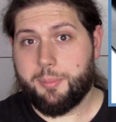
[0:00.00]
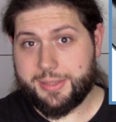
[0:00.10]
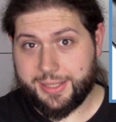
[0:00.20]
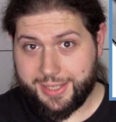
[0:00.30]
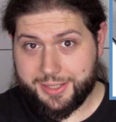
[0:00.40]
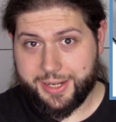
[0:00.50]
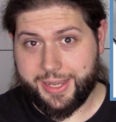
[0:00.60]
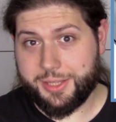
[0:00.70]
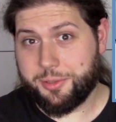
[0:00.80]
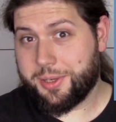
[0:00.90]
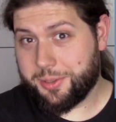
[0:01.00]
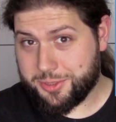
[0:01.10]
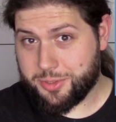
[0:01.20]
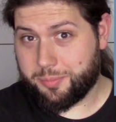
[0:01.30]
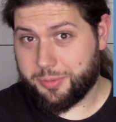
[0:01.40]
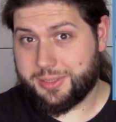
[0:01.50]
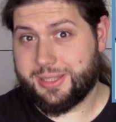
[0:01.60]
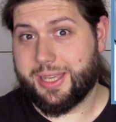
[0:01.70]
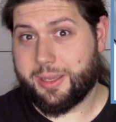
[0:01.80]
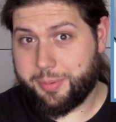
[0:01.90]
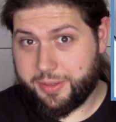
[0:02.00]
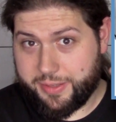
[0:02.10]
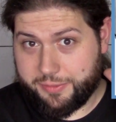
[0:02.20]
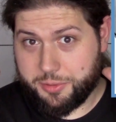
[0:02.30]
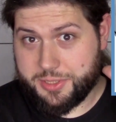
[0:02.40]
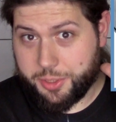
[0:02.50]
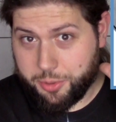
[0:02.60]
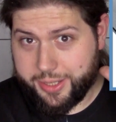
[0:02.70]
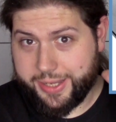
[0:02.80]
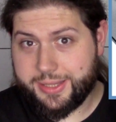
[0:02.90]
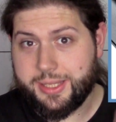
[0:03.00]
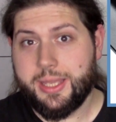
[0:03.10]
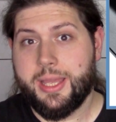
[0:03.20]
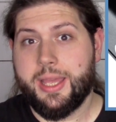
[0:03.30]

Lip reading: But on the other hand, you can also put like a pair of headphones on your head,